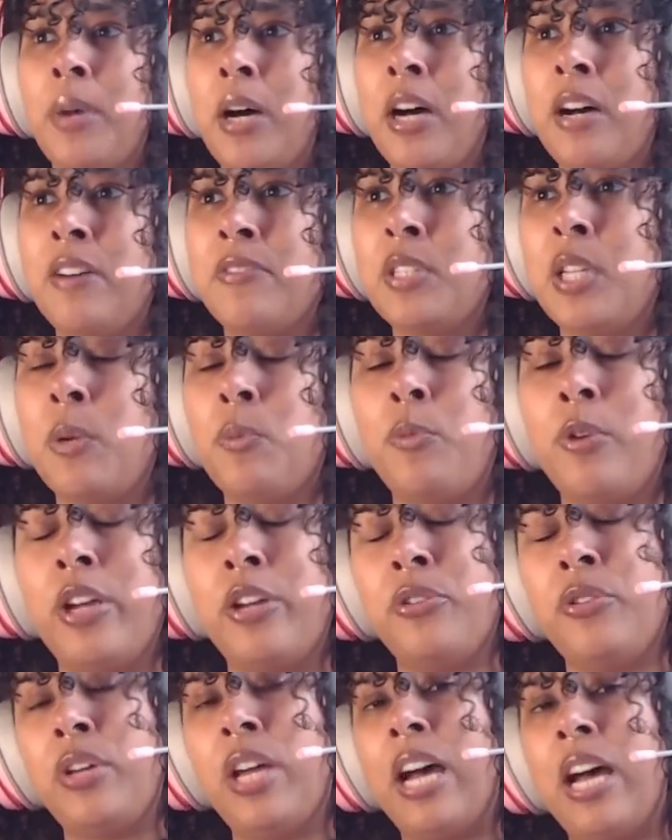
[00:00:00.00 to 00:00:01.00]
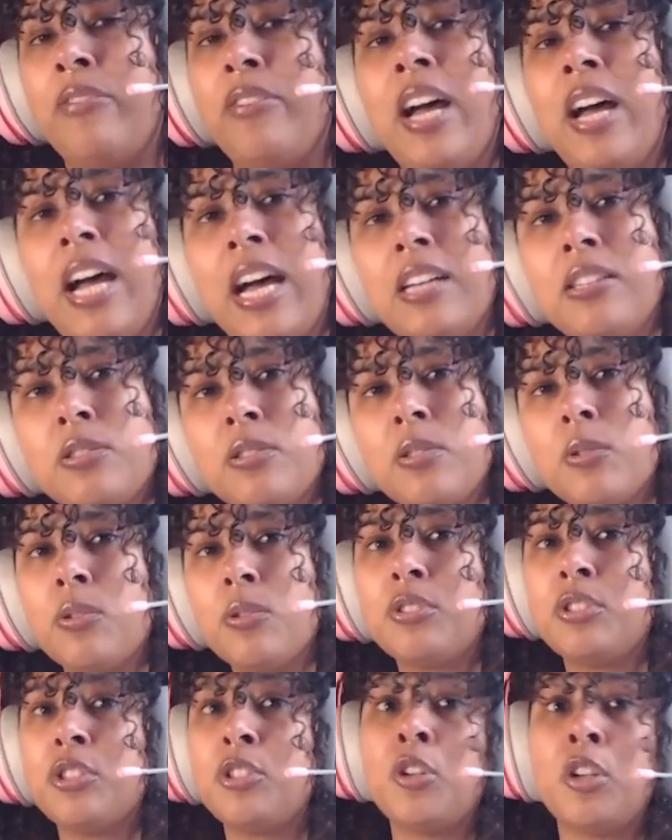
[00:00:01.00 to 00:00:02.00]
bathtub where you have
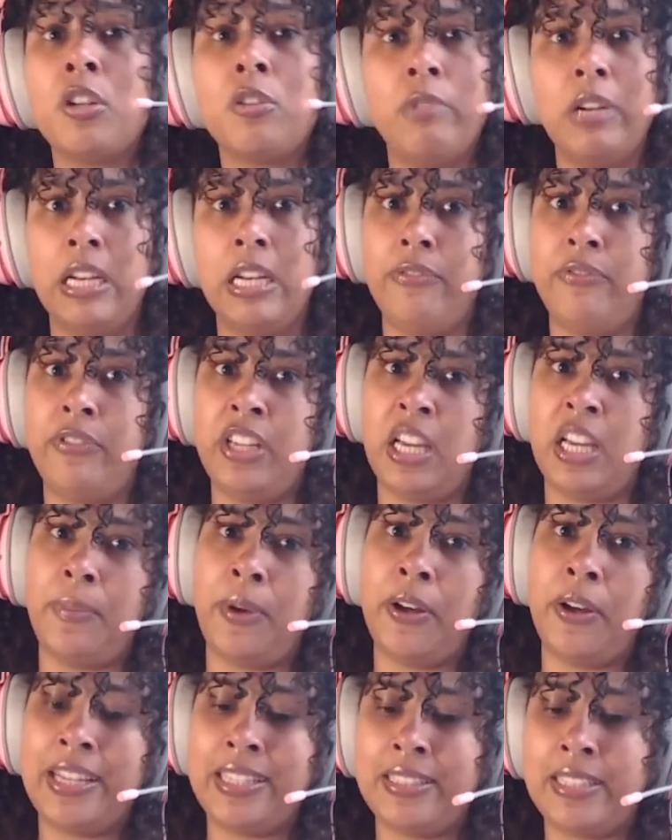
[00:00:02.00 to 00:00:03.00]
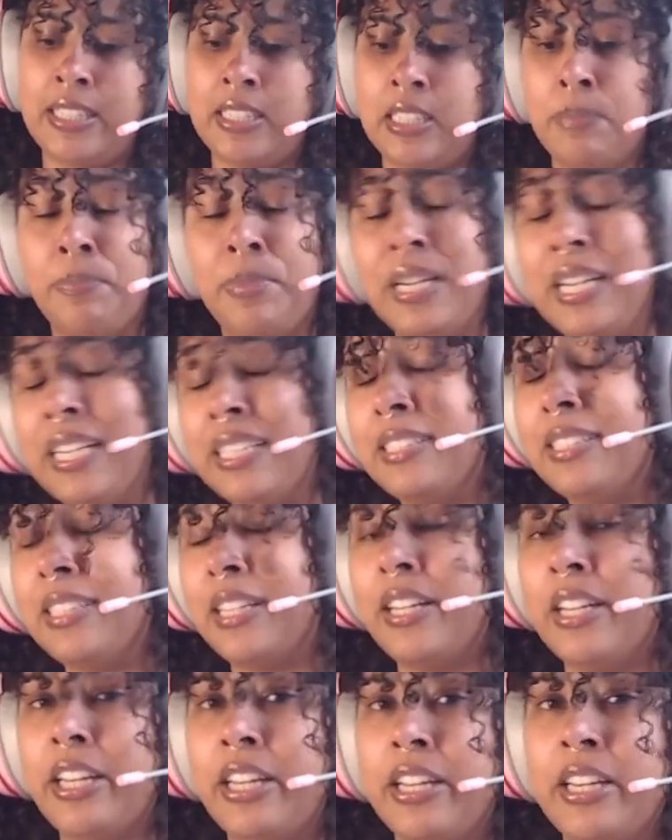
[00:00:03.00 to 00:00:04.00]
handles. You've got to really think about accessibility
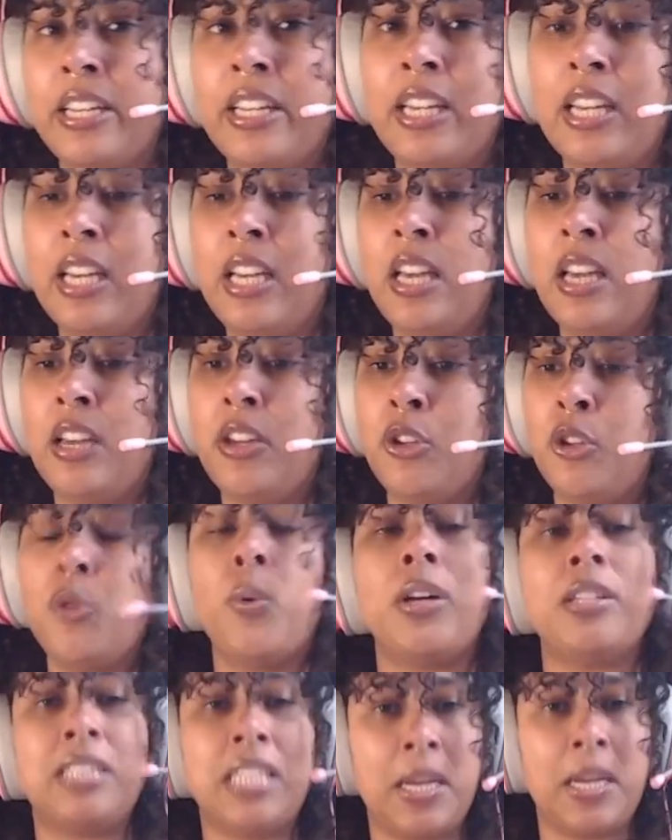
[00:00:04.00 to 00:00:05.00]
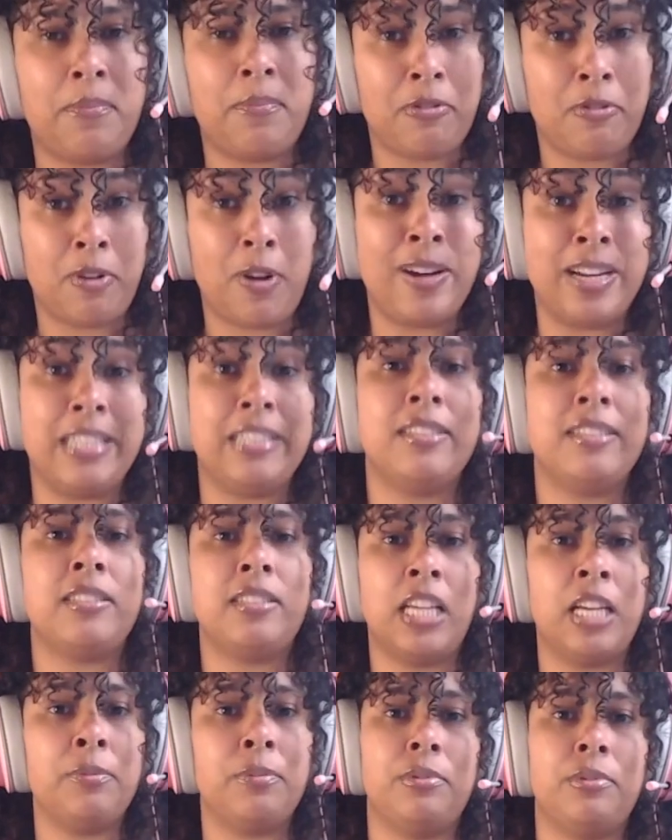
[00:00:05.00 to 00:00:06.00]
here. You are temporarily
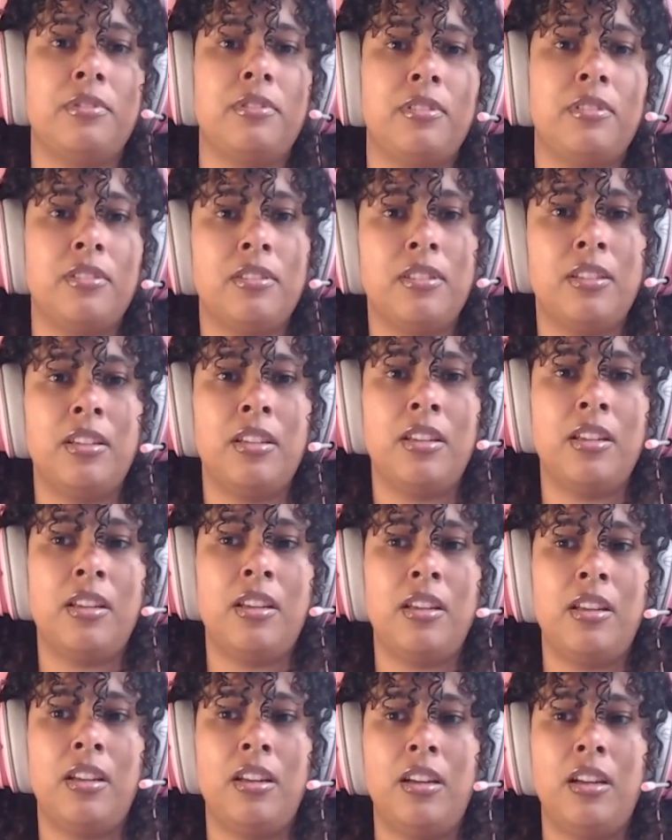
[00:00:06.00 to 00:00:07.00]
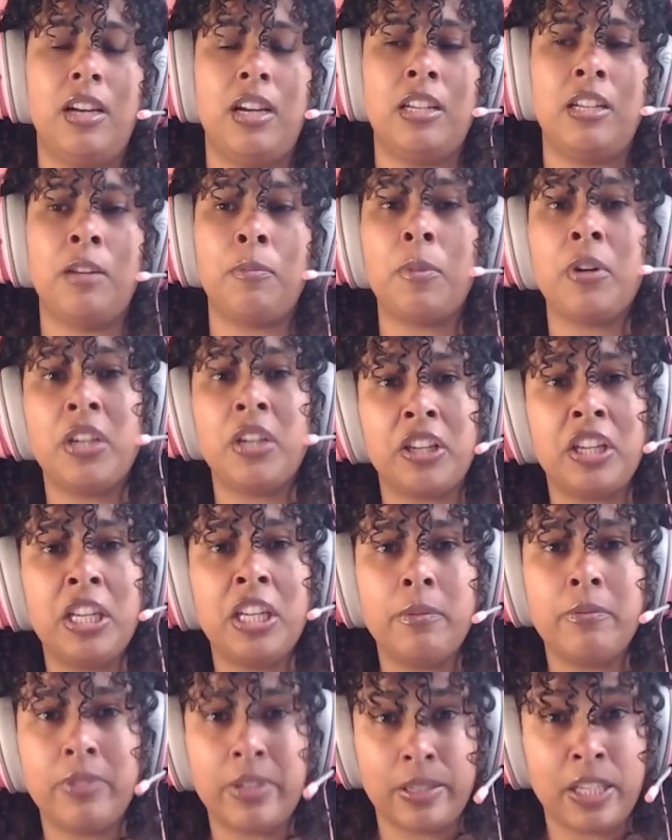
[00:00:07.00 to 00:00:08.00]
disabled. And I'm going to
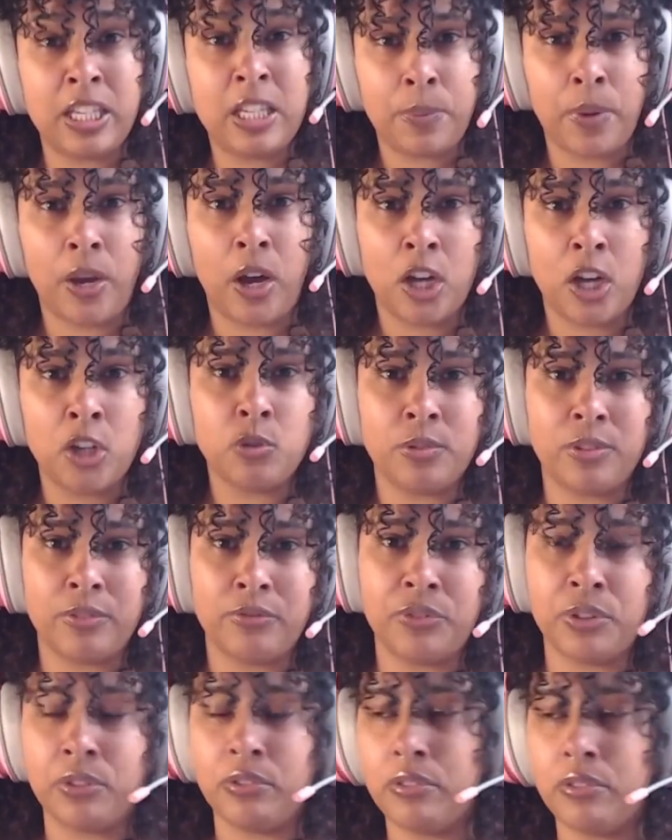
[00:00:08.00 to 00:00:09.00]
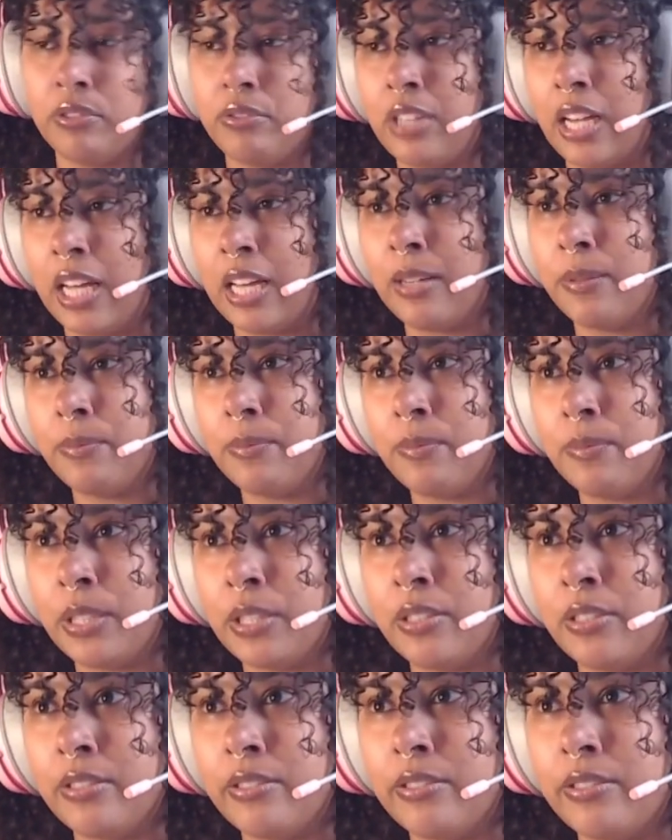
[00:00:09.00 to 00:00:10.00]
keep 100 of you, like,
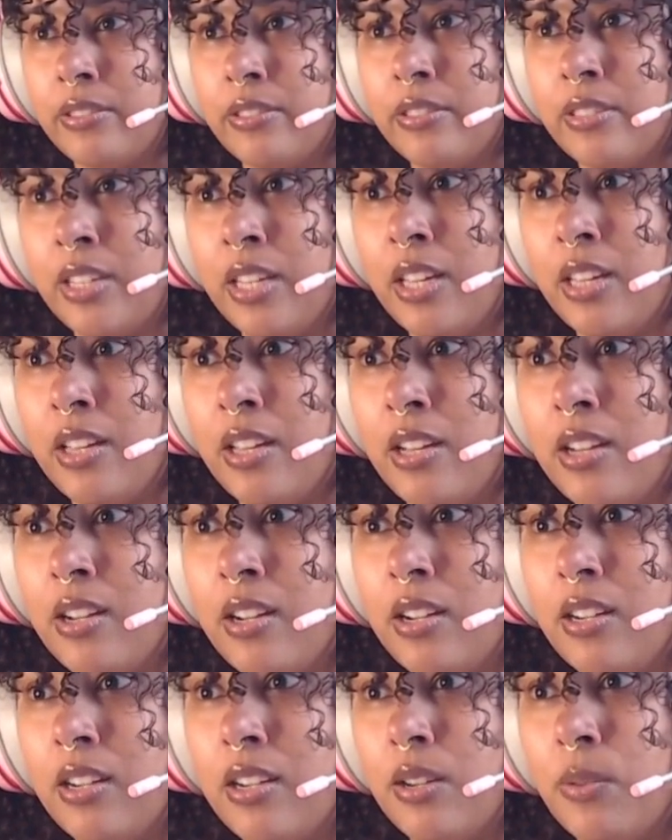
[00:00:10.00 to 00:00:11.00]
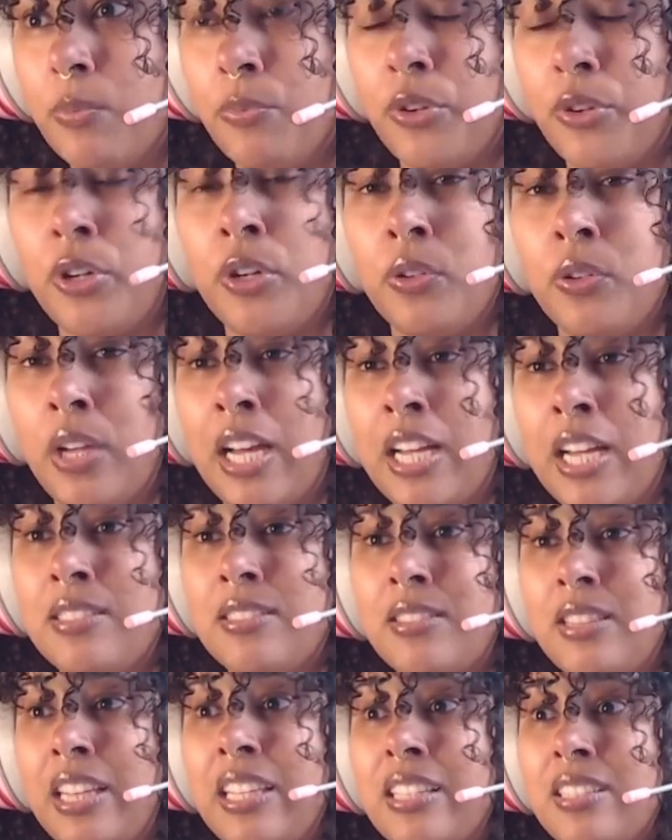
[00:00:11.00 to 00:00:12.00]
because, bro, as
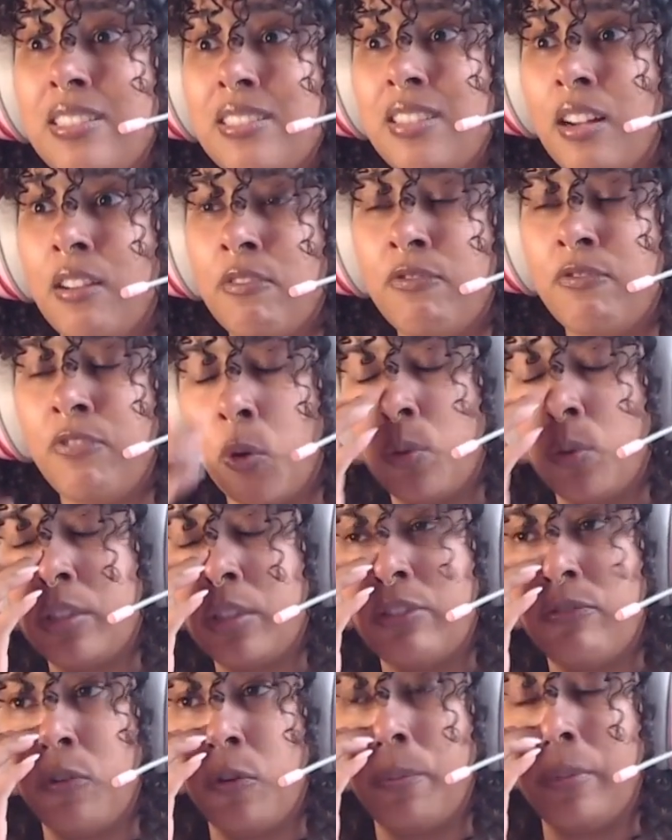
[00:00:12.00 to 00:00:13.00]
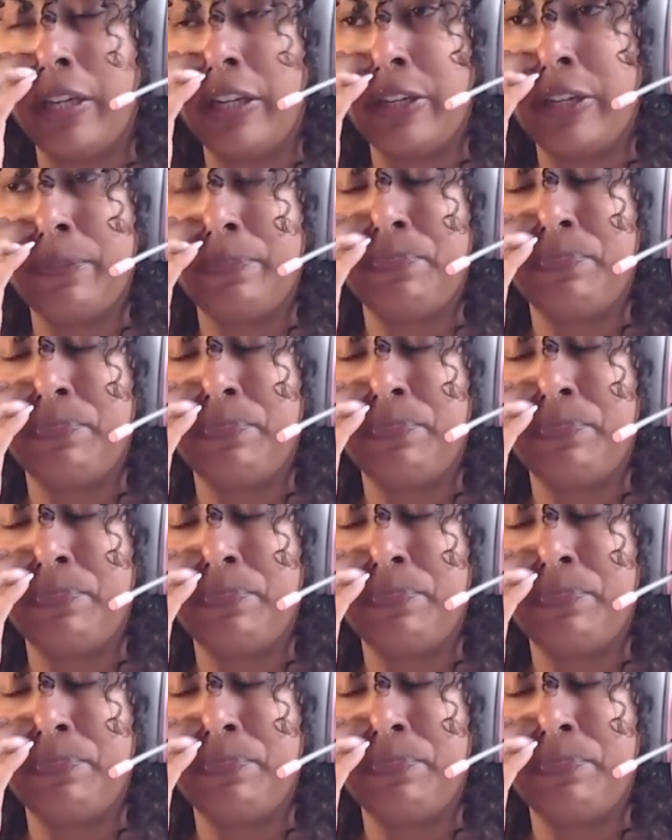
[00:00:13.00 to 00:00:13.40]
this unfolded for me,